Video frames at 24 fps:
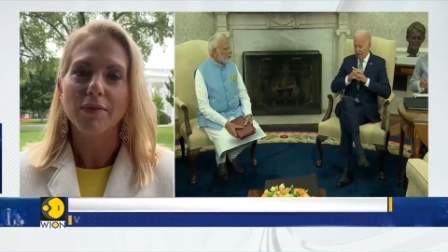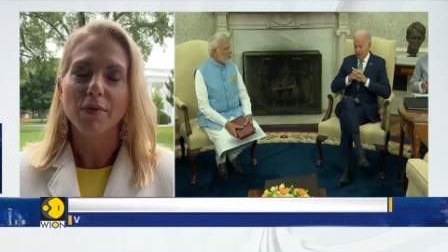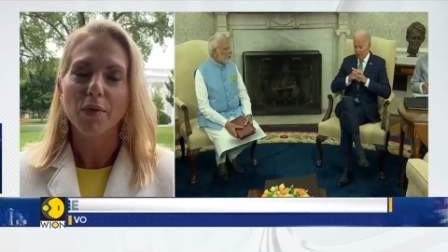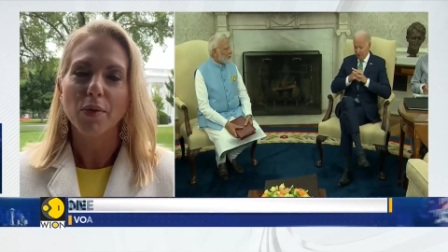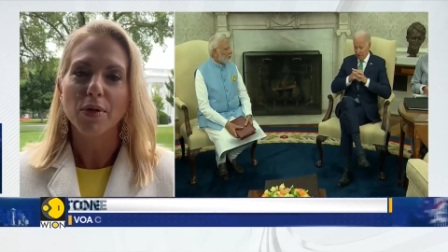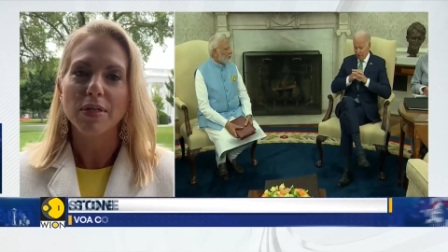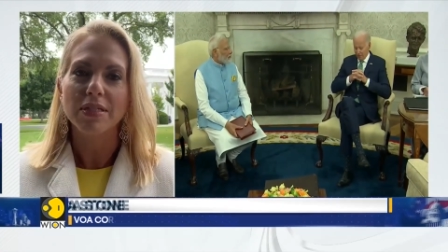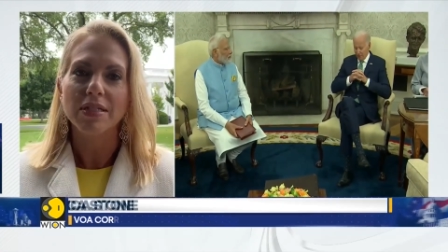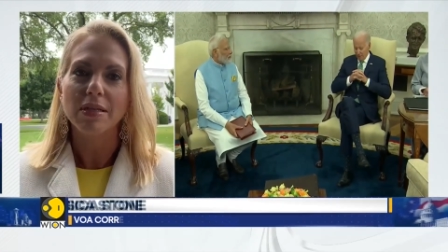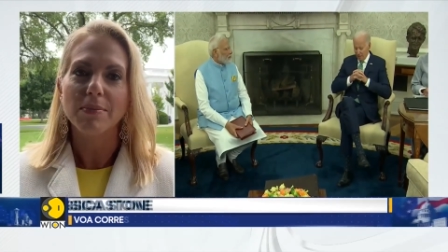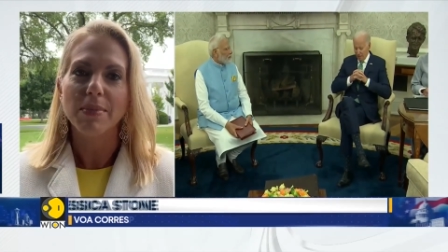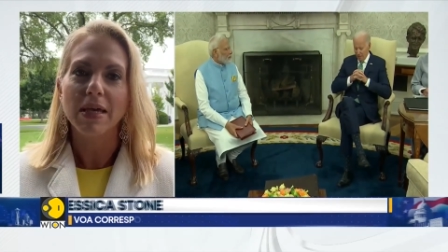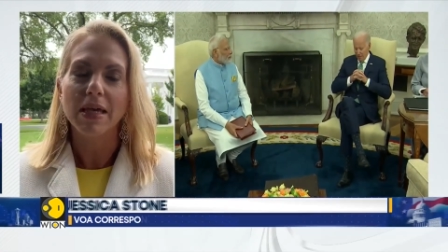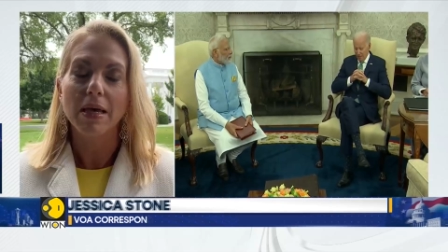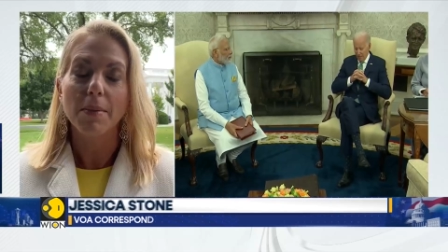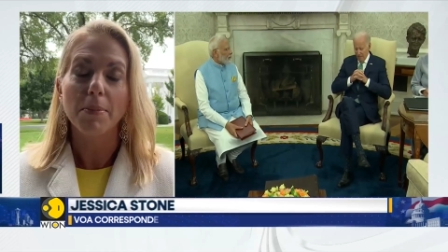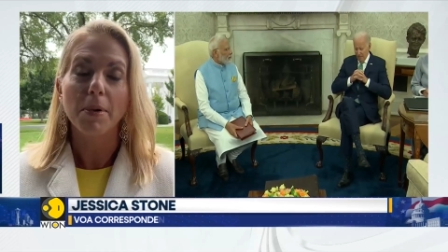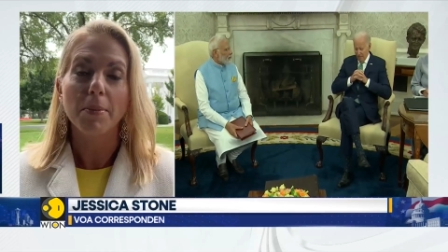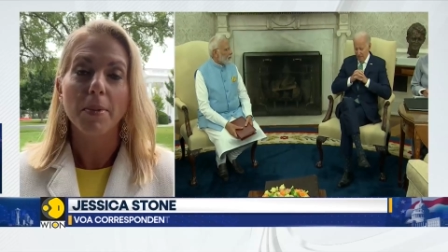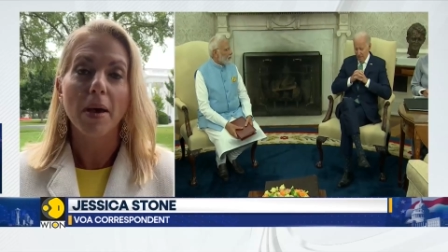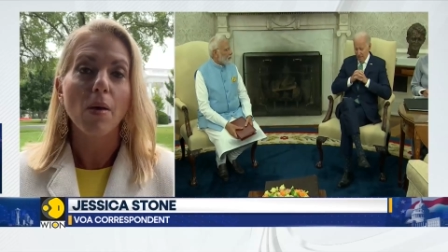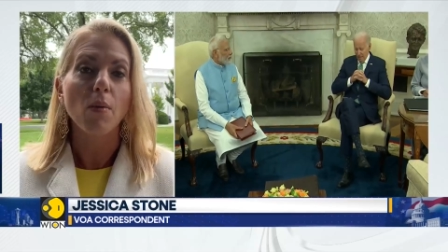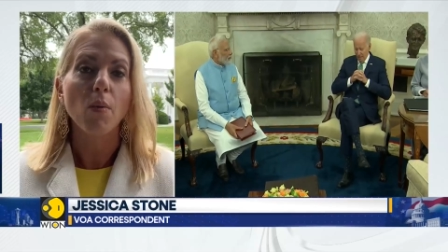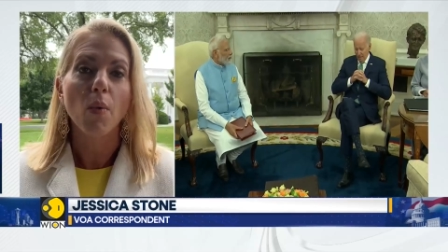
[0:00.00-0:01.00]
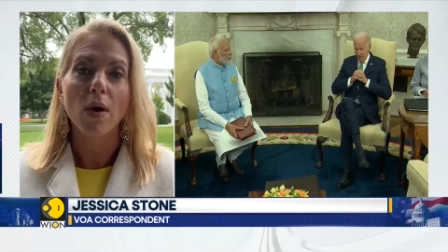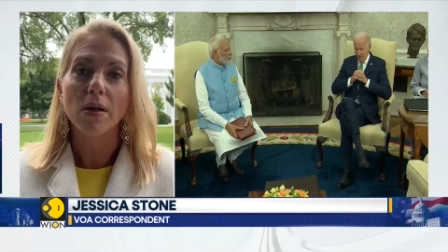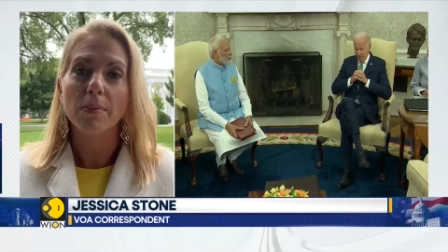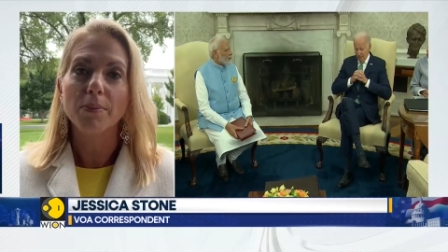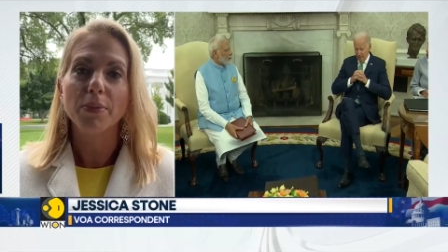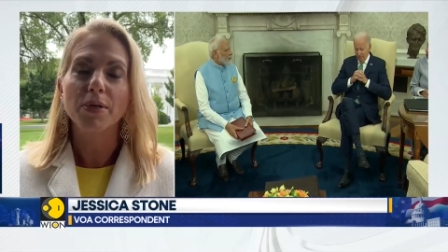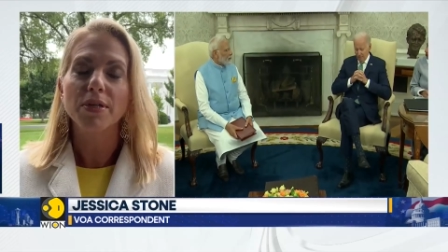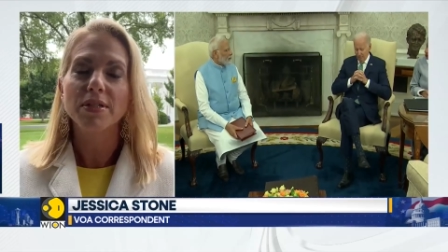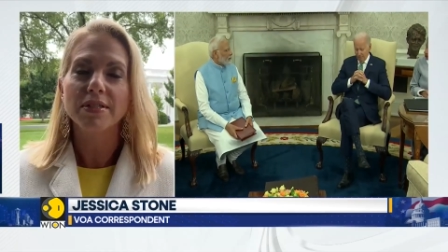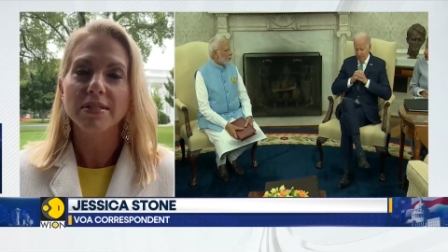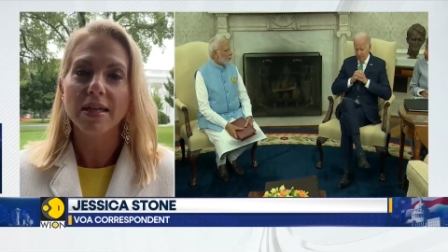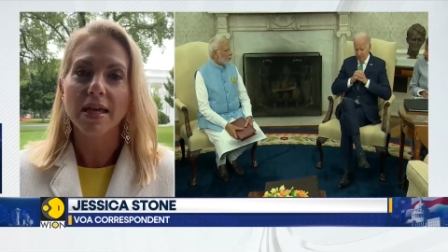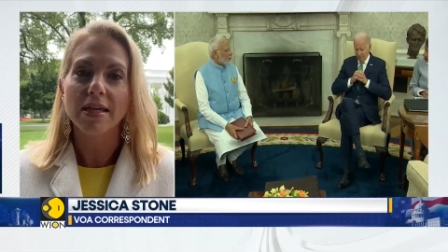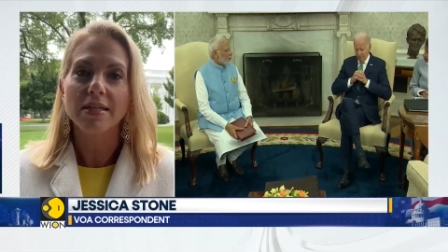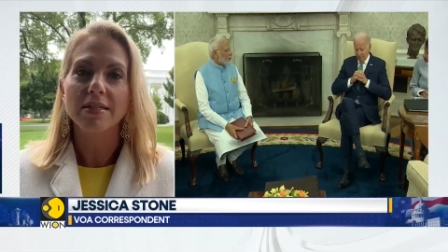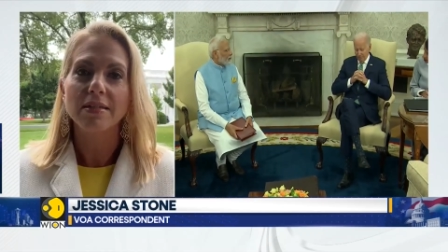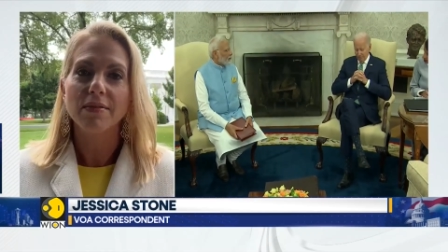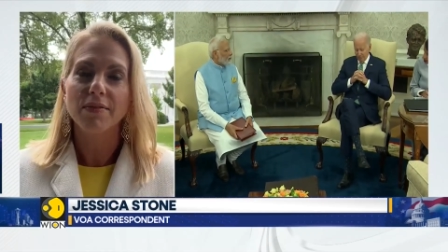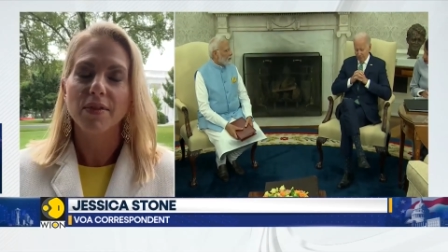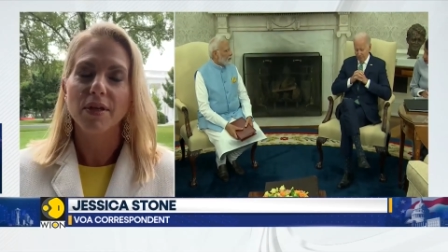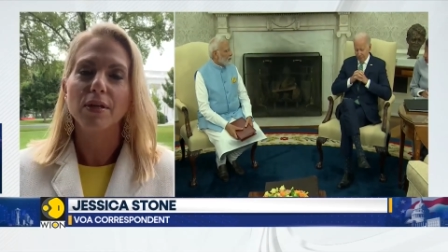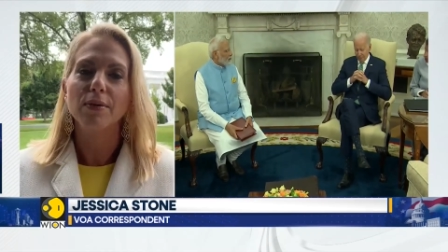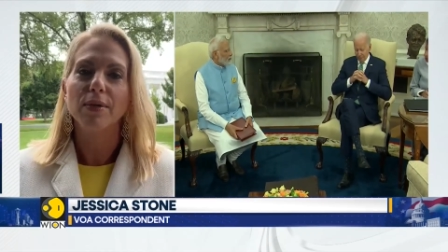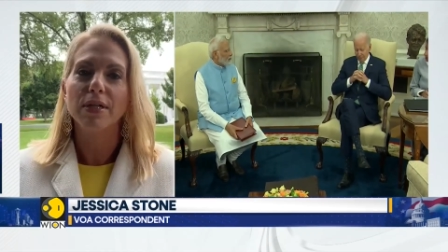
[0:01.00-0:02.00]
Of course, they make up about 1%
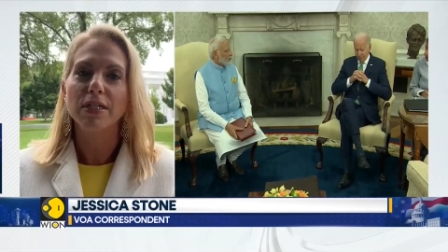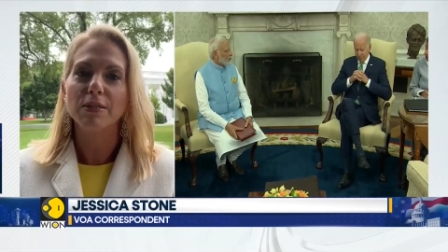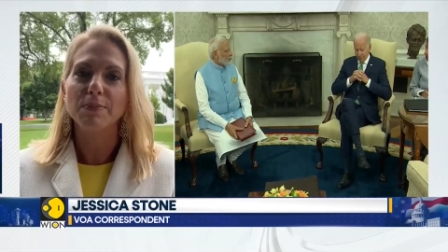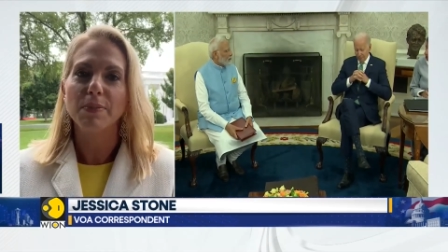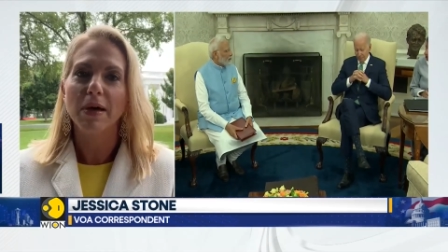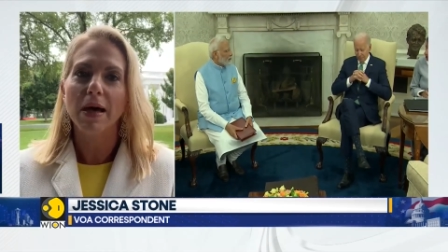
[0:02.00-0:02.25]
of the U.S.